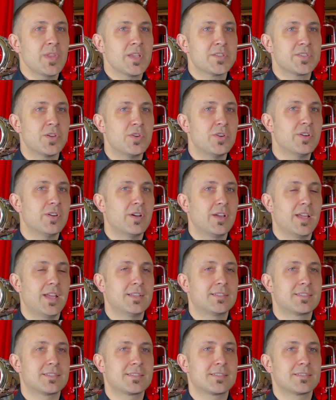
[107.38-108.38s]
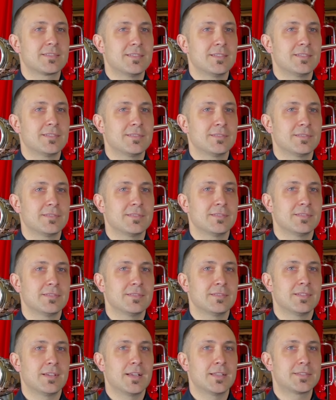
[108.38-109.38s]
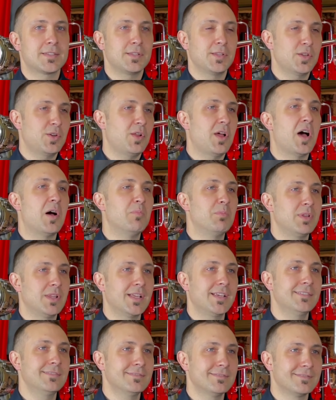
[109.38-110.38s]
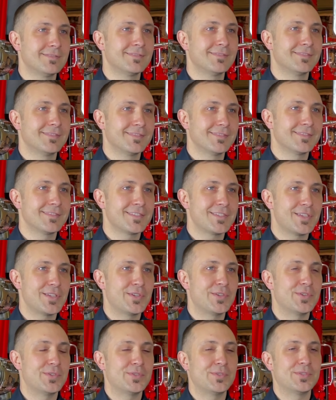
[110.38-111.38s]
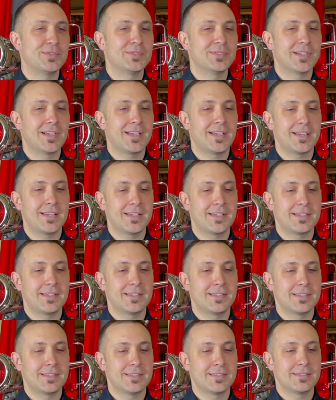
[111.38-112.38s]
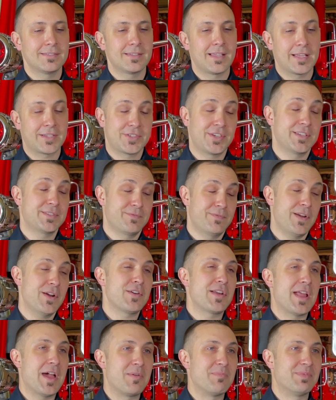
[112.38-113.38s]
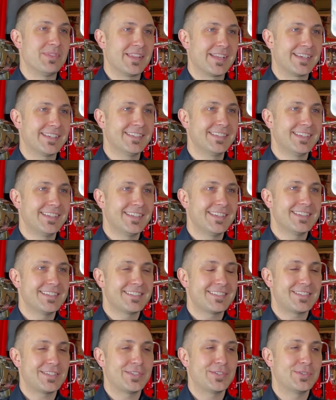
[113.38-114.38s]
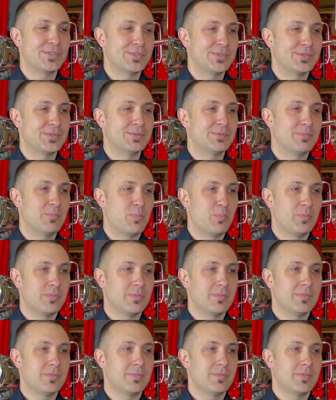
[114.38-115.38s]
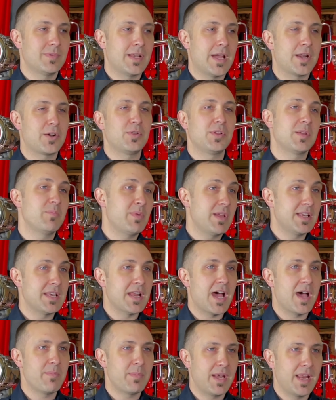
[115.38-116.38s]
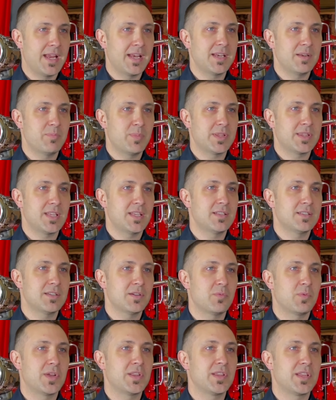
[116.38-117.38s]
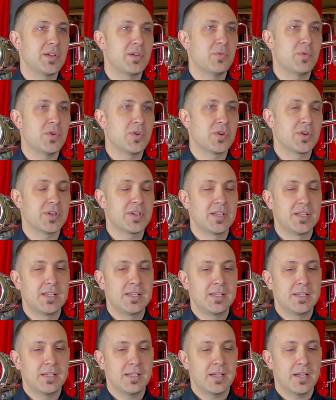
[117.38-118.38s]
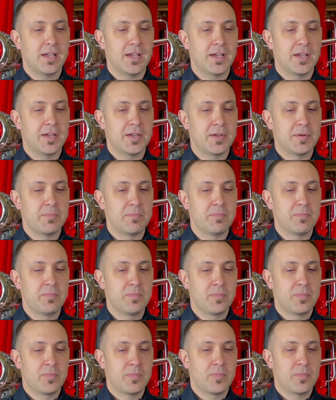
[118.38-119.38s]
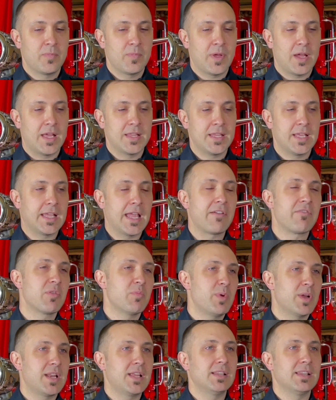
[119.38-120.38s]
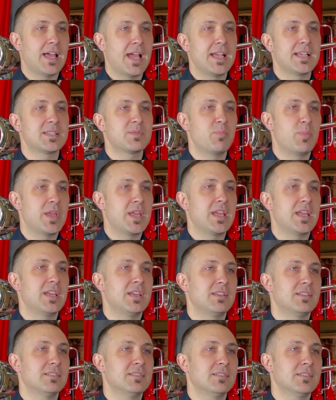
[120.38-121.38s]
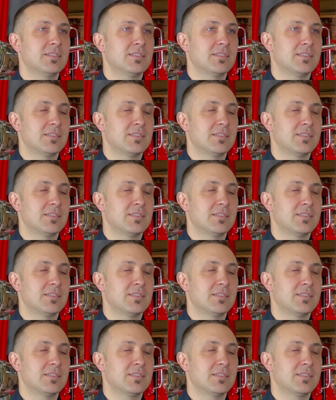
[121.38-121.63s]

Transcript: so it's, it's a little humbling to, uh, actually it's very humbling to not only be nominated, but then to win the award. Um, I think everybody likes being